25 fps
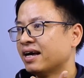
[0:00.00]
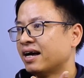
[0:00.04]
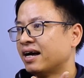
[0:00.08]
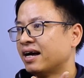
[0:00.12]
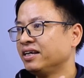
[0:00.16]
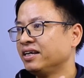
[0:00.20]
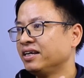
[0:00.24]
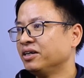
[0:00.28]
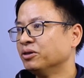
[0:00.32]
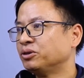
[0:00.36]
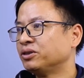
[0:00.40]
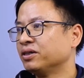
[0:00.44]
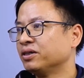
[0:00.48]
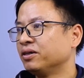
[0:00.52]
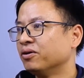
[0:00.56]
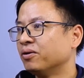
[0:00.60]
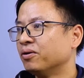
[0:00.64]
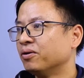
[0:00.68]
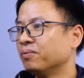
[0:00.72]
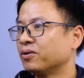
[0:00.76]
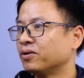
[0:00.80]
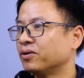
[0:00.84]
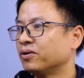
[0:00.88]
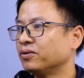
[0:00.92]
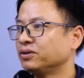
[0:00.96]
I use a
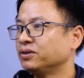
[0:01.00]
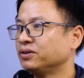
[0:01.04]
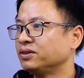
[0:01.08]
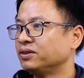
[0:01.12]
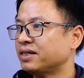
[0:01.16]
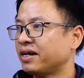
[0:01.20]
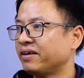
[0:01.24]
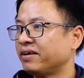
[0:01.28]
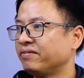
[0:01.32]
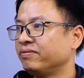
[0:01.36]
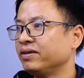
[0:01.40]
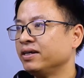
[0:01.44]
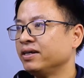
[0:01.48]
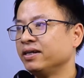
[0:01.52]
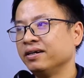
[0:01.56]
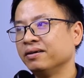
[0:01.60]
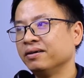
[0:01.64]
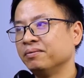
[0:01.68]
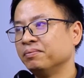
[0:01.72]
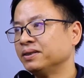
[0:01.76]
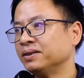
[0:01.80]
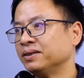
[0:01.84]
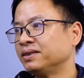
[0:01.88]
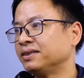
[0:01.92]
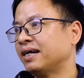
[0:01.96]
GoPro to take video,
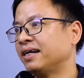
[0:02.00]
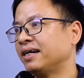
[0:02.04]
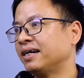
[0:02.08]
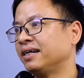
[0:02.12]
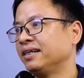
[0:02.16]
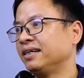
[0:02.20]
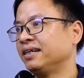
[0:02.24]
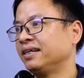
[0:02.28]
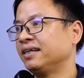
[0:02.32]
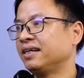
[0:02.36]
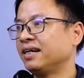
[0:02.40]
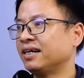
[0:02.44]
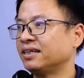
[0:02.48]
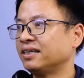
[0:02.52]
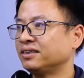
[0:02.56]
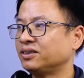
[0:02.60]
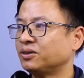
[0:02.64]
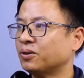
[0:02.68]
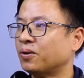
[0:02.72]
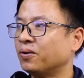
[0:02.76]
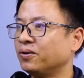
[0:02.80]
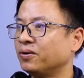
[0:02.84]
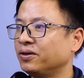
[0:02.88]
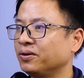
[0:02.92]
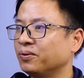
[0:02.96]
but sadly it
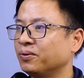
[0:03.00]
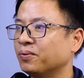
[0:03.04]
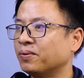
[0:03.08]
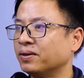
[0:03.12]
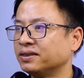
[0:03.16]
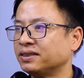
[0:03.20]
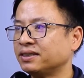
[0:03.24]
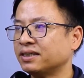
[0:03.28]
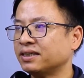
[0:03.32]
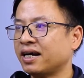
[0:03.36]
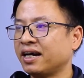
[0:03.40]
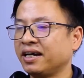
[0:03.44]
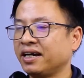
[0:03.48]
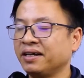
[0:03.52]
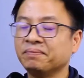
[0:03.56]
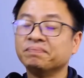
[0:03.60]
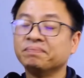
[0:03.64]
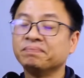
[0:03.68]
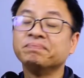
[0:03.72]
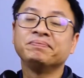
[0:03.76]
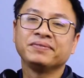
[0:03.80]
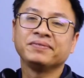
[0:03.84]
has only one side.